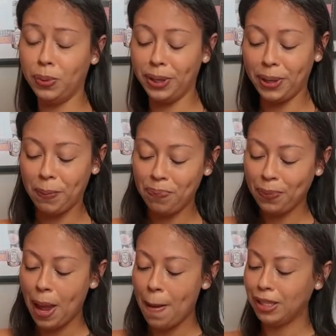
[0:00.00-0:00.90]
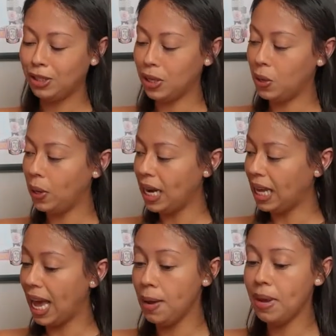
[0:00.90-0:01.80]
work. So it
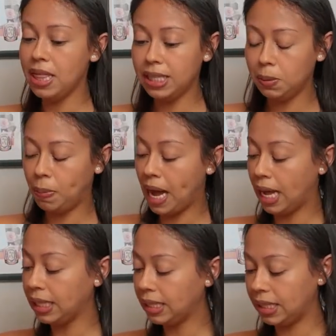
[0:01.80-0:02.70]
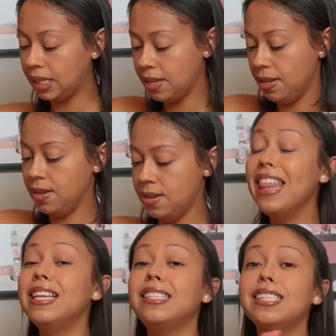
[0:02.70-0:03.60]
came in this box,
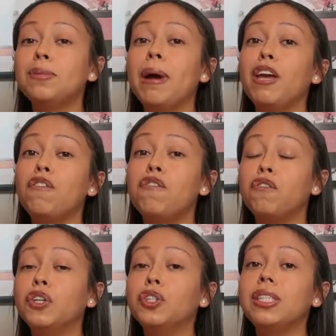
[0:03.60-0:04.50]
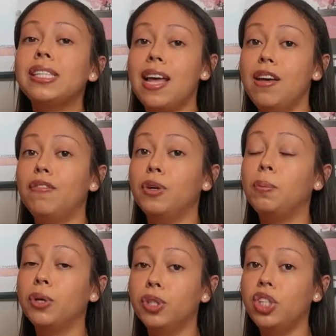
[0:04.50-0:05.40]
and this is my first ever
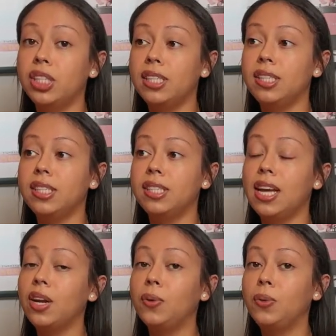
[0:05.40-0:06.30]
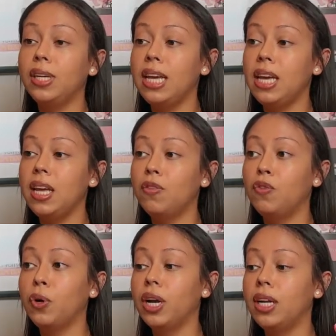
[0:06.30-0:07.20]
purchase, not only
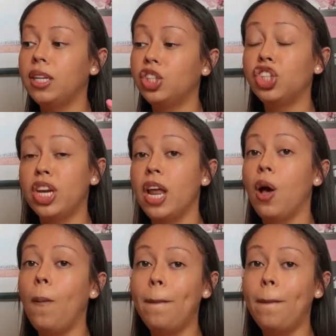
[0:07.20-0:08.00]
for a Chanel